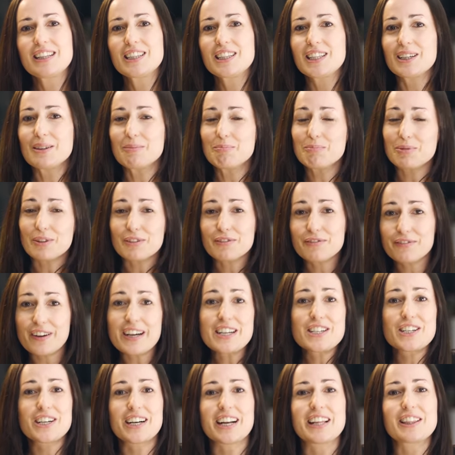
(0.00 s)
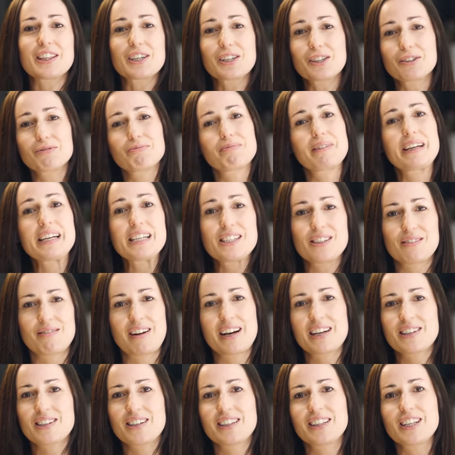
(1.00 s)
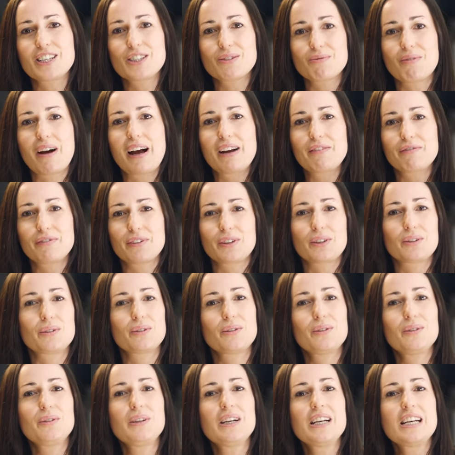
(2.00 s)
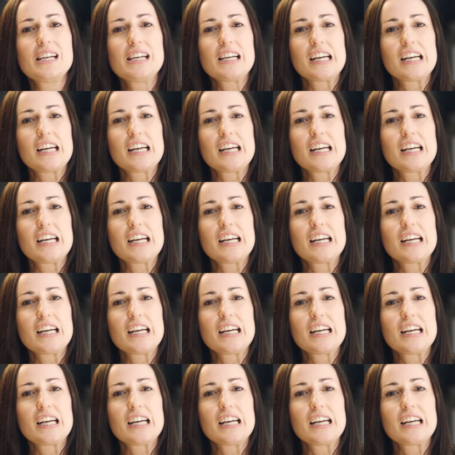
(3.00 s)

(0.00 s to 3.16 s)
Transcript: the profession and the career direction that's right for you,